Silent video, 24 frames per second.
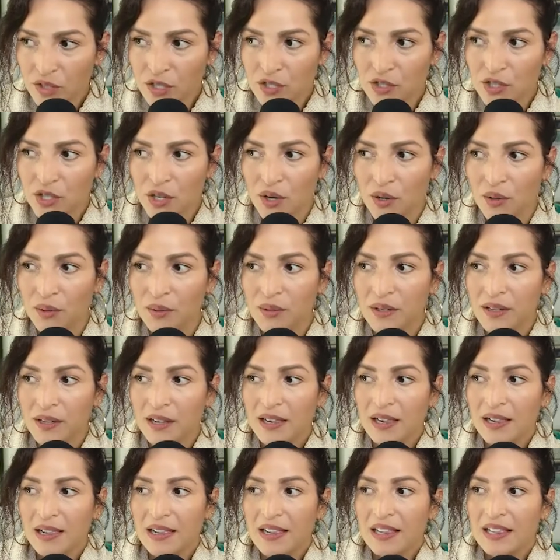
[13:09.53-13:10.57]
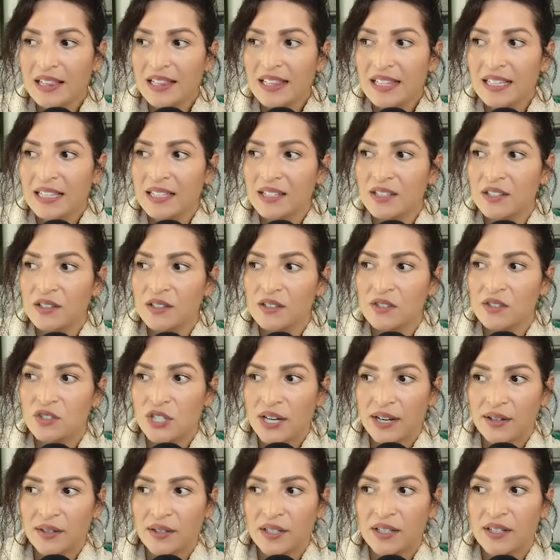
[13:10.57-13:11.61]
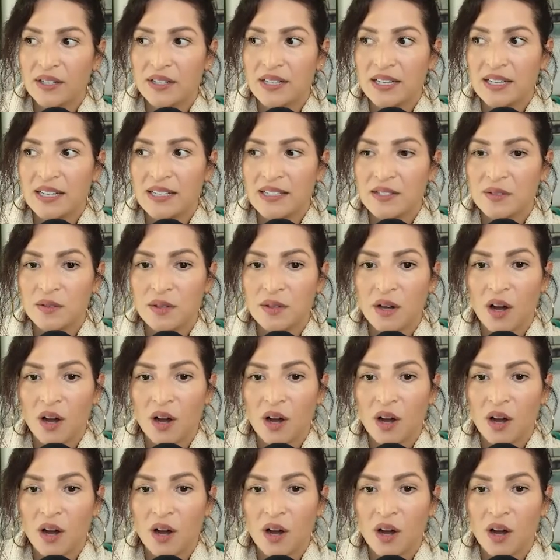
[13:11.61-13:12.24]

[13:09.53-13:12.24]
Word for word: So Chowder is